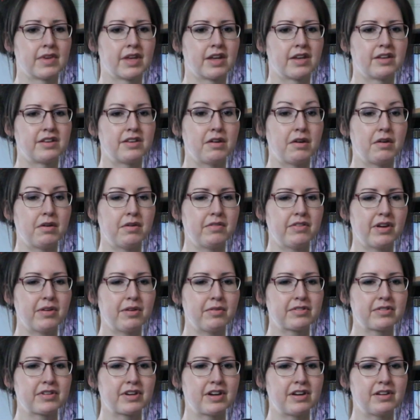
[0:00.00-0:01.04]
No, that was
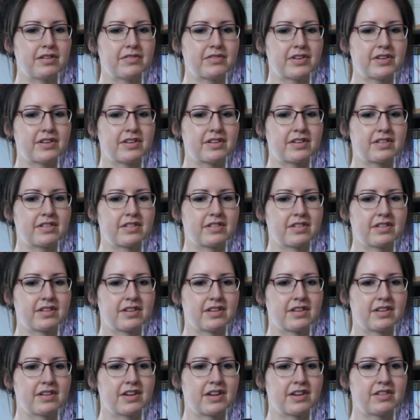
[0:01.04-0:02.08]
kind of a
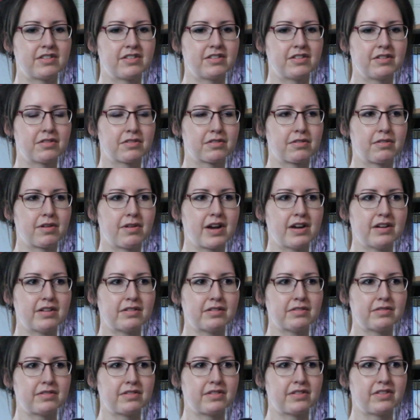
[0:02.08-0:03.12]
get to know the
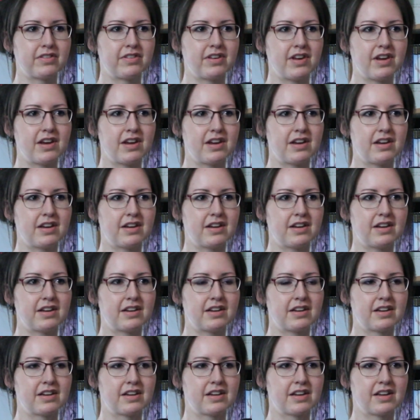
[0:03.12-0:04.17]
grounds day,
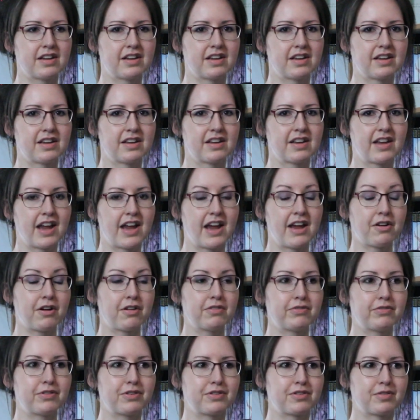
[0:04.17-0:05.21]
and our
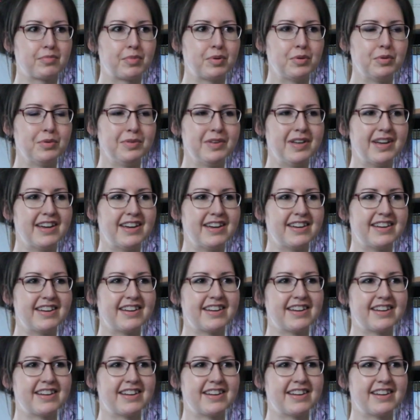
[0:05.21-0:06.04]
first pool day.